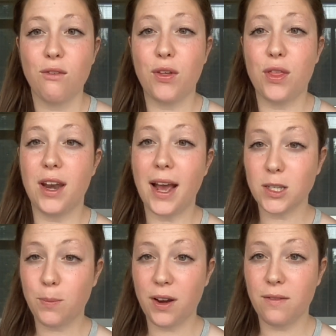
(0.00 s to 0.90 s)
For the
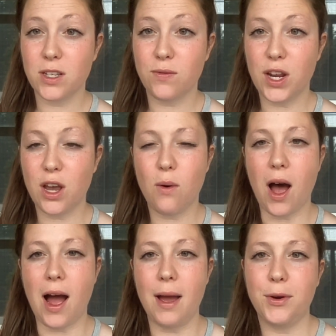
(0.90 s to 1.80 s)
next part of this video,
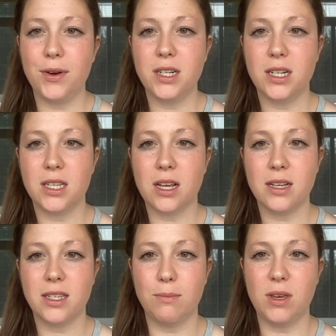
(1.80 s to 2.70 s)
I'm going to
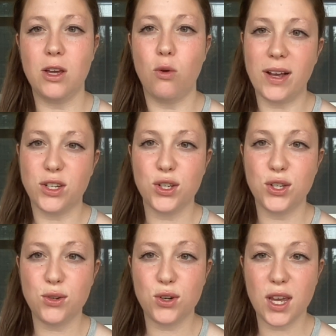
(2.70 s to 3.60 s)
discuss some key
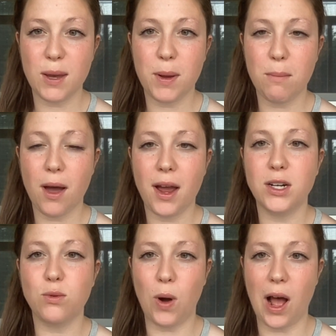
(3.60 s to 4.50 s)
questions you should keep in
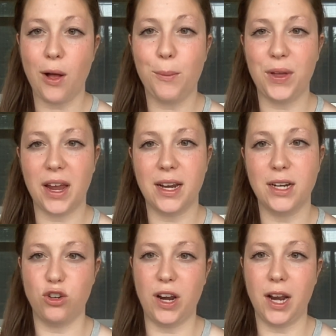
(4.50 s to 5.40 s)
mind while
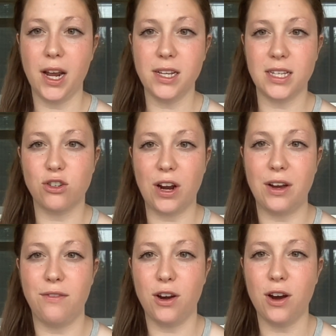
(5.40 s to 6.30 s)
planning trainings and
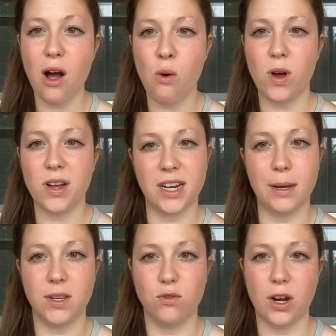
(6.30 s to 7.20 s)
trying to figure out what
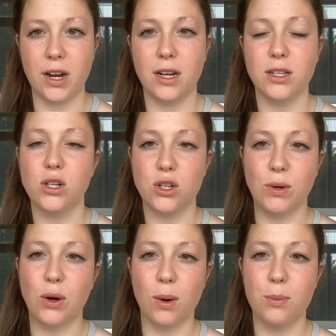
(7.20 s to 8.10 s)
types of trainings to
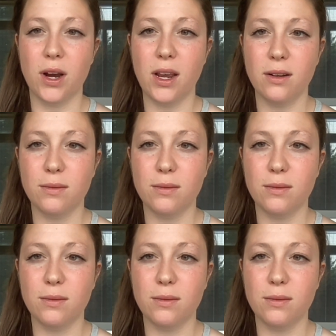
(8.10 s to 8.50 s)
incorporate.